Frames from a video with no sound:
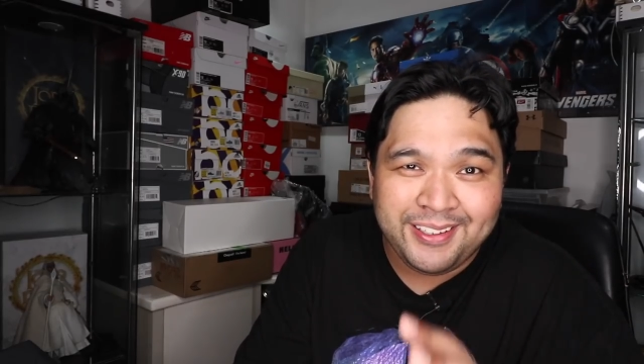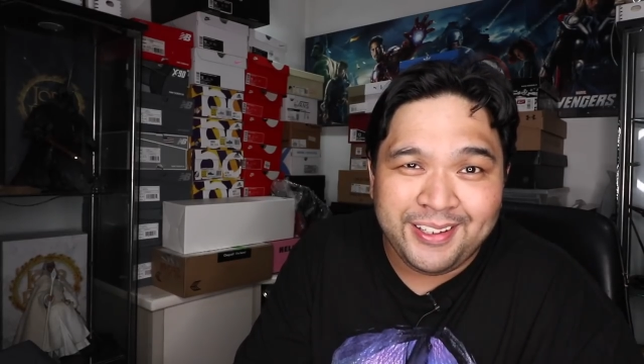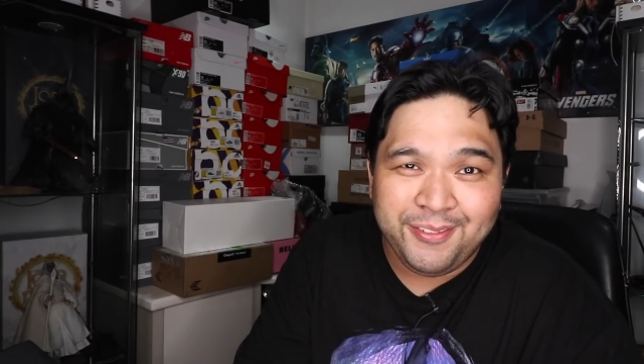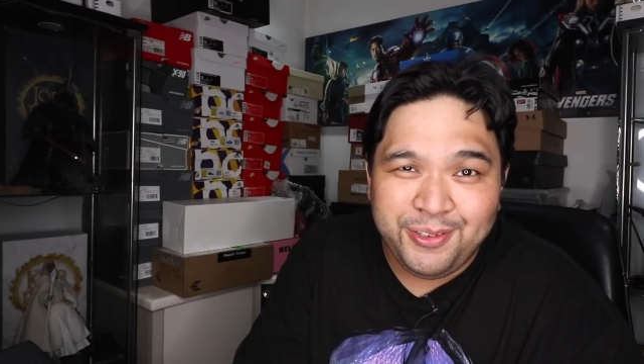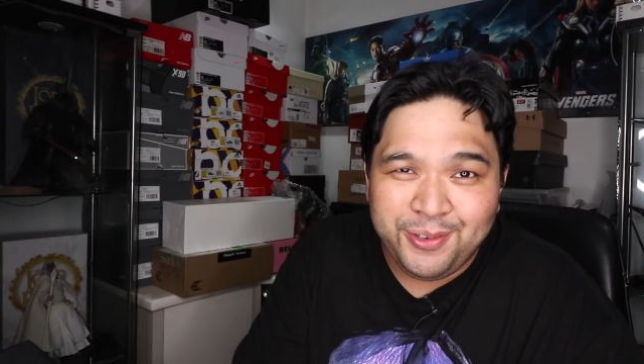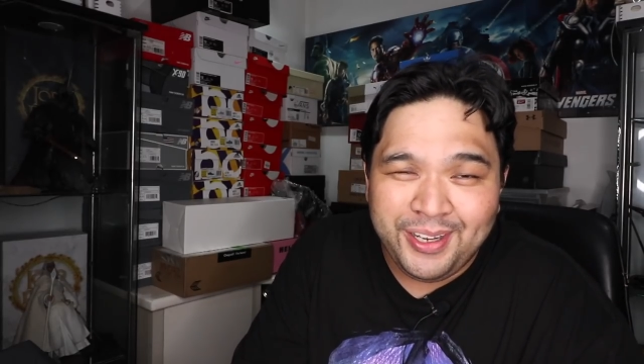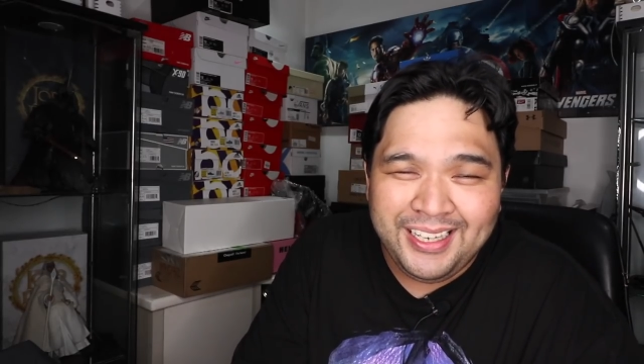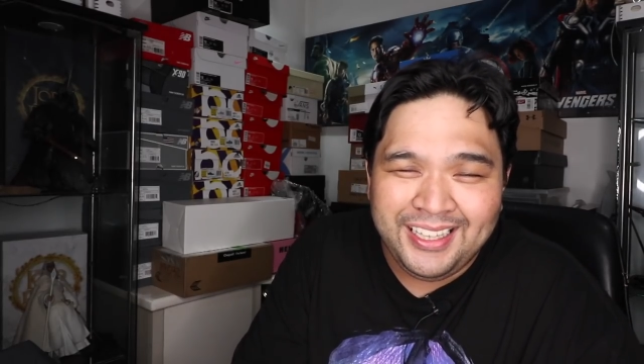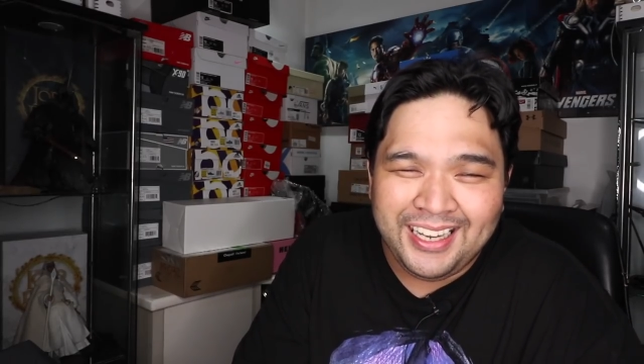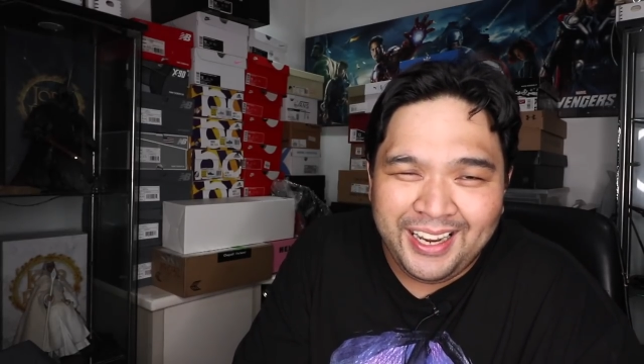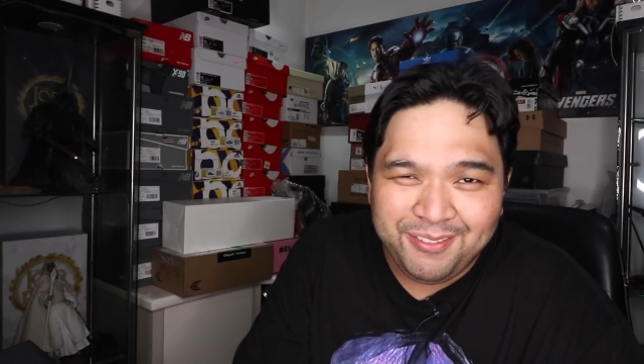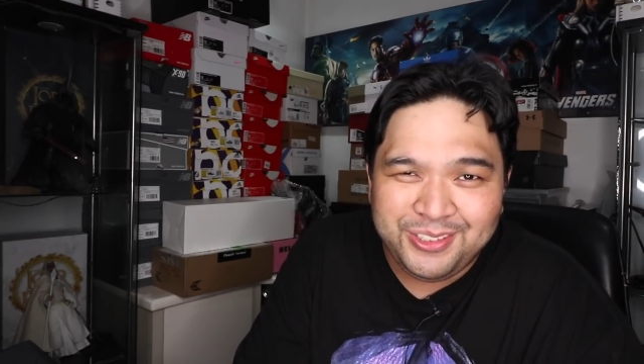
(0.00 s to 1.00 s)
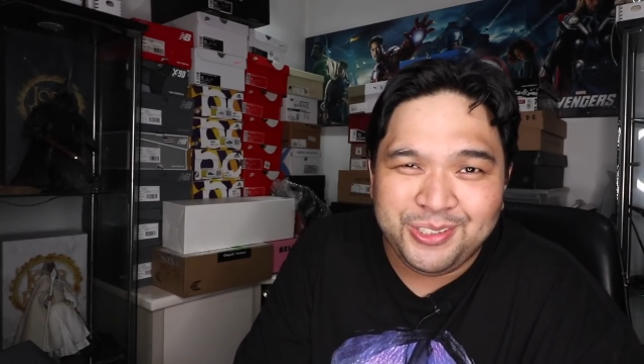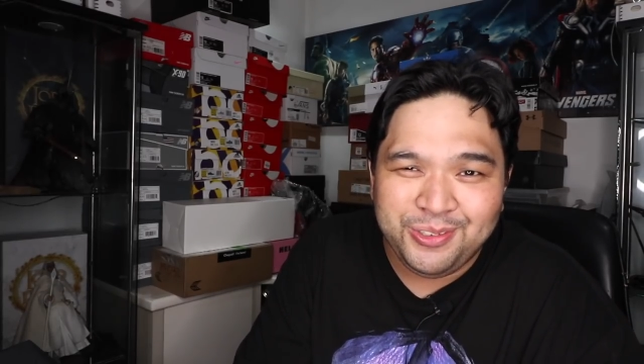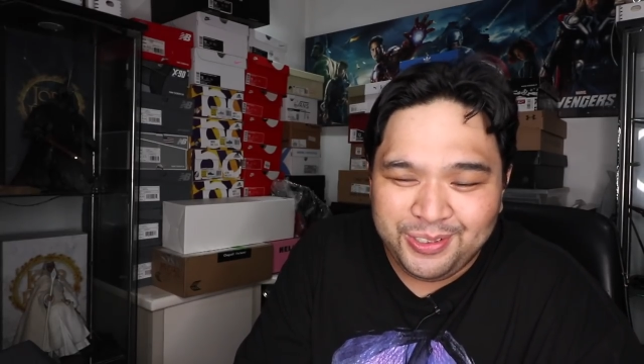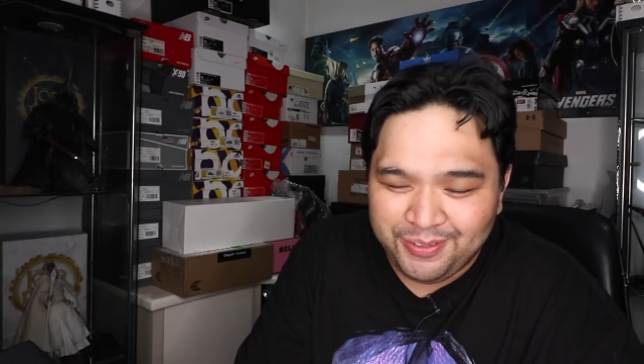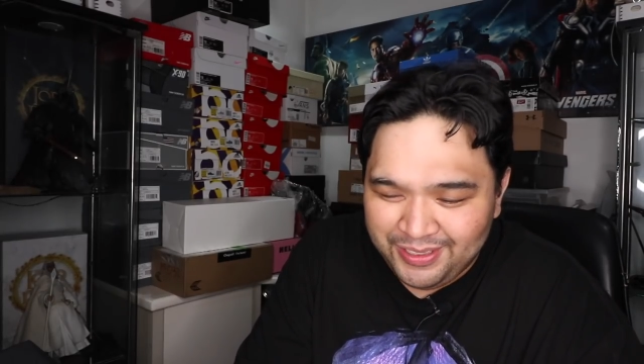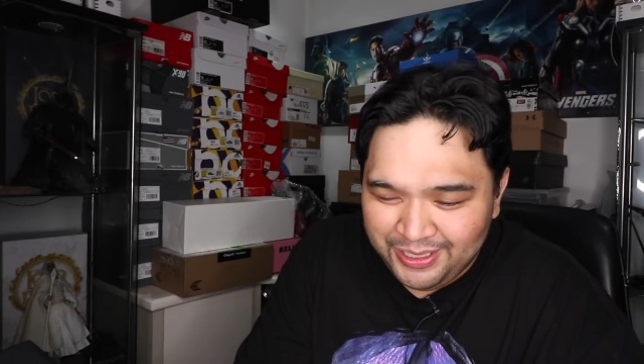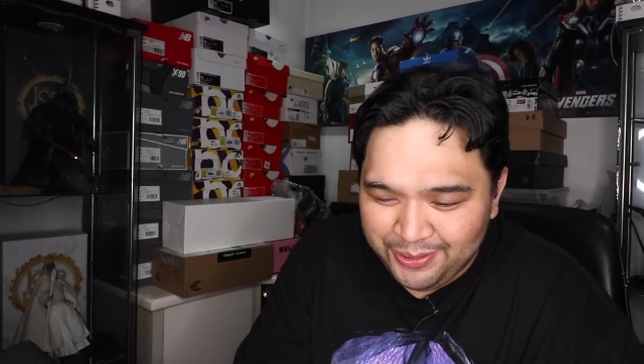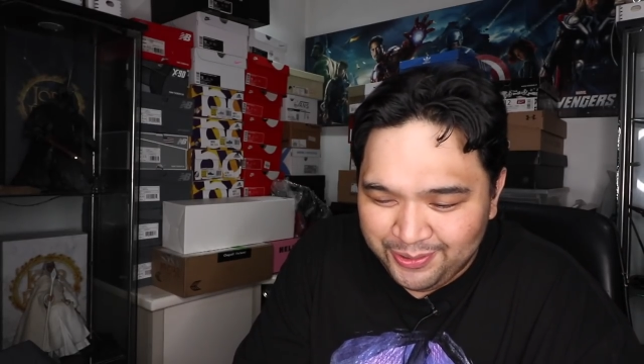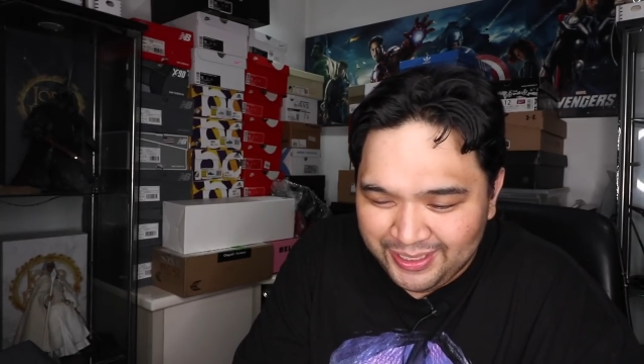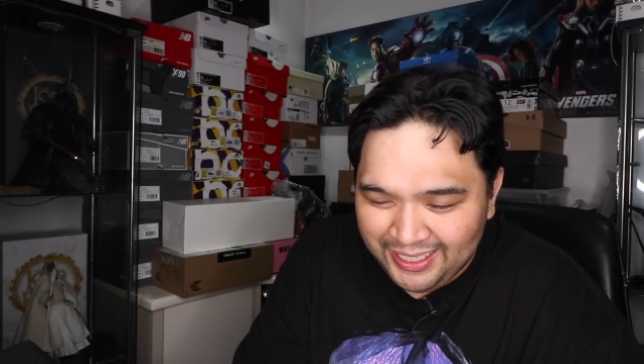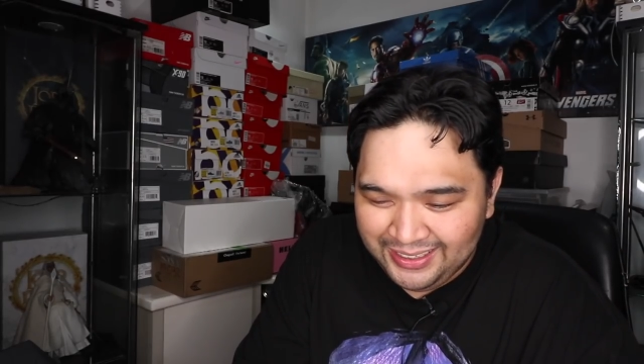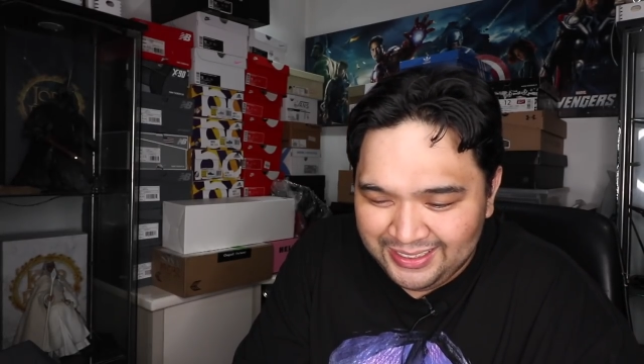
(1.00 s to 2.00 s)
a review anytime soon of the
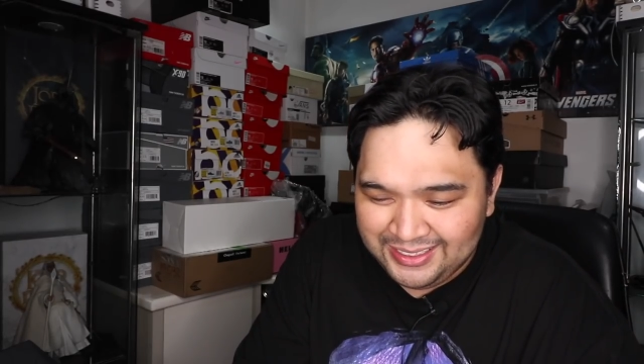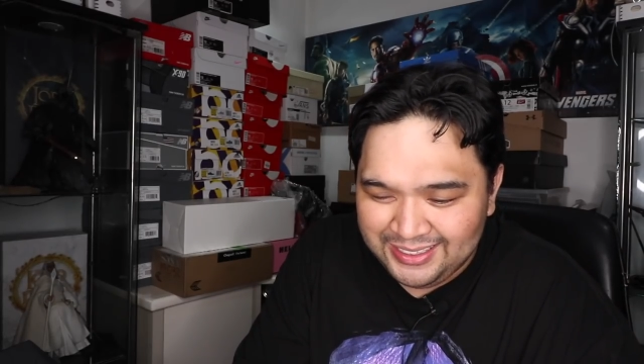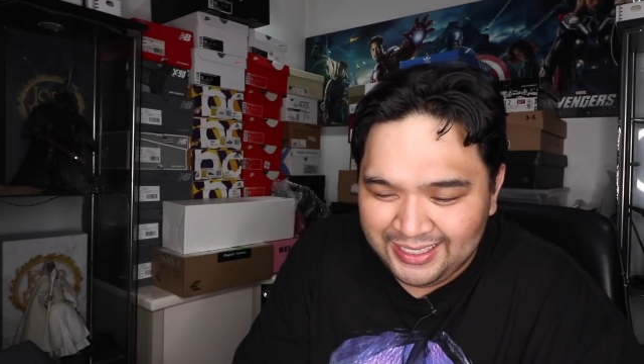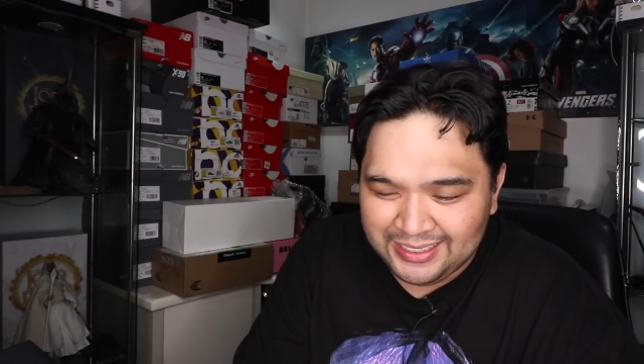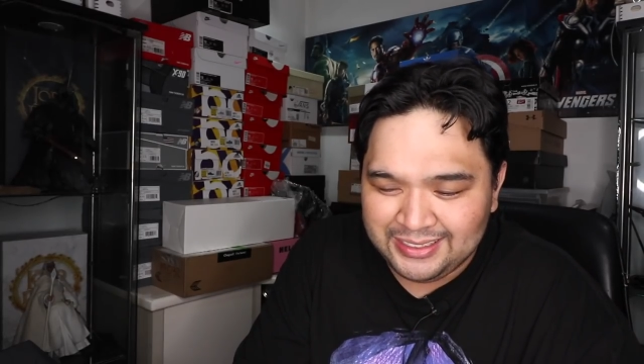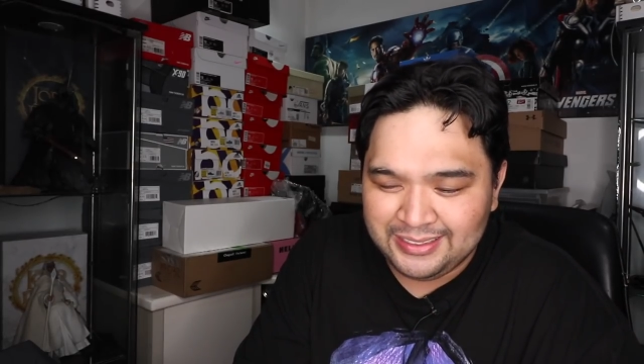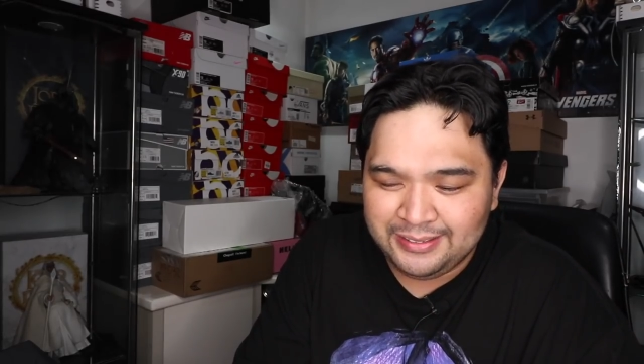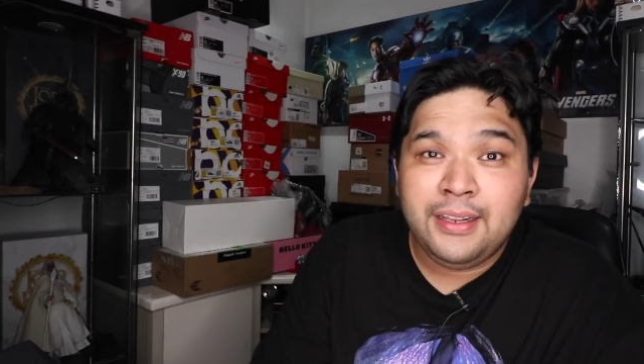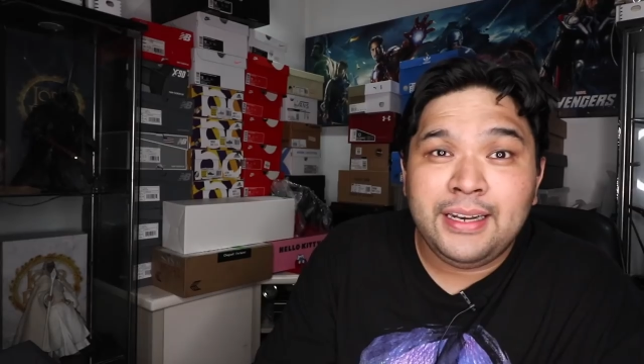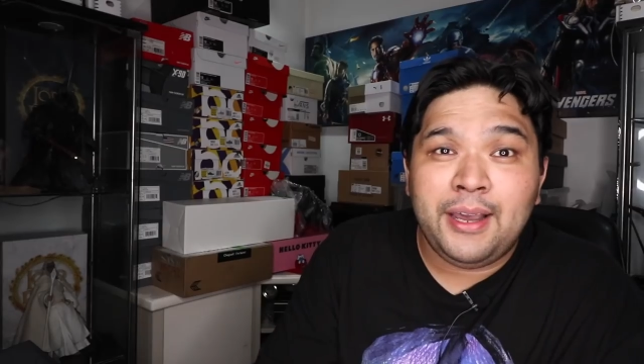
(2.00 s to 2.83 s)
YUNG-96.